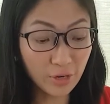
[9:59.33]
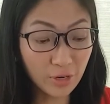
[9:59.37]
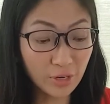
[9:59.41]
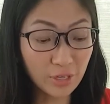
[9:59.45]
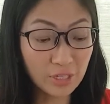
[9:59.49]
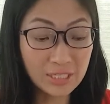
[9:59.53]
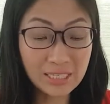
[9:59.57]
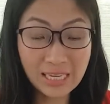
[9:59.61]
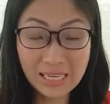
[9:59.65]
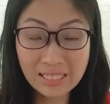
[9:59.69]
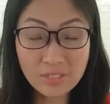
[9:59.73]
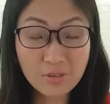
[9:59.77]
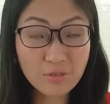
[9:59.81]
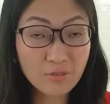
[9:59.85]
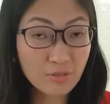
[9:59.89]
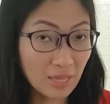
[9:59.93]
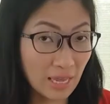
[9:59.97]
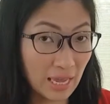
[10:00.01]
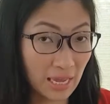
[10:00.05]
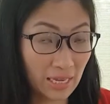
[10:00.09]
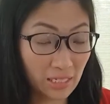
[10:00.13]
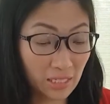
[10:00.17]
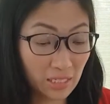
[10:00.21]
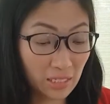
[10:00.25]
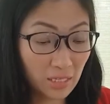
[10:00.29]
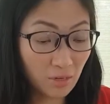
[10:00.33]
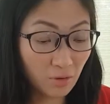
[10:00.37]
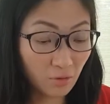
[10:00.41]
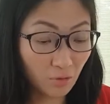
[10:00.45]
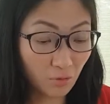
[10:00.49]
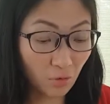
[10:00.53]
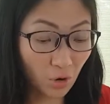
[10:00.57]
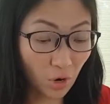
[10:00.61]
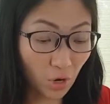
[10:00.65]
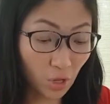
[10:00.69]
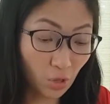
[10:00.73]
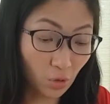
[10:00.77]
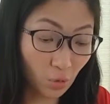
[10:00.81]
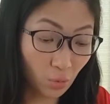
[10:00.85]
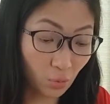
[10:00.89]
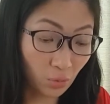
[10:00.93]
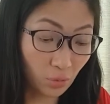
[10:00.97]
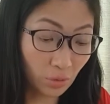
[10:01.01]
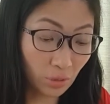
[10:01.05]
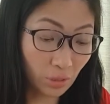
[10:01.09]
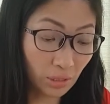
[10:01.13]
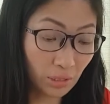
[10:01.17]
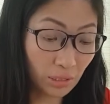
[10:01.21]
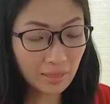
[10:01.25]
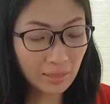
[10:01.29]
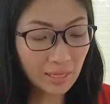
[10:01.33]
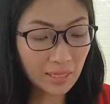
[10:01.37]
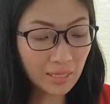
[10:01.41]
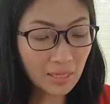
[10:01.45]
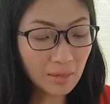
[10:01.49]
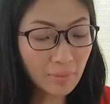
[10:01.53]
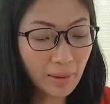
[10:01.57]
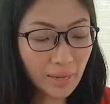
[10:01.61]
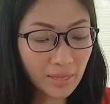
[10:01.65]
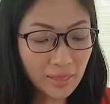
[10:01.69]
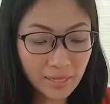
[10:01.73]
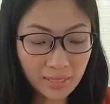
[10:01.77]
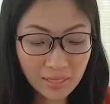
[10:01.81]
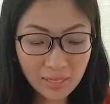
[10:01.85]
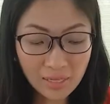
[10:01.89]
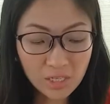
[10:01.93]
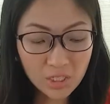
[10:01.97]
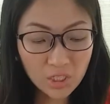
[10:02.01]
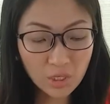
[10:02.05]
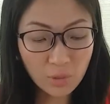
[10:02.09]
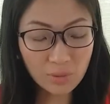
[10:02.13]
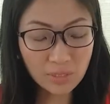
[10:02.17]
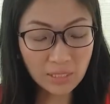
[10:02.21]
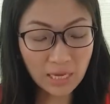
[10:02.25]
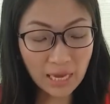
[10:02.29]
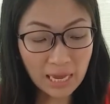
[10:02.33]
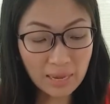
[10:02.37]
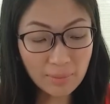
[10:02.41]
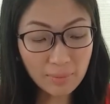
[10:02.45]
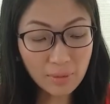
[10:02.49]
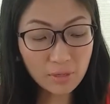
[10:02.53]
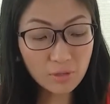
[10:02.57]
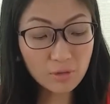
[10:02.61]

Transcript: her sense of taste followed. Little by little, she was able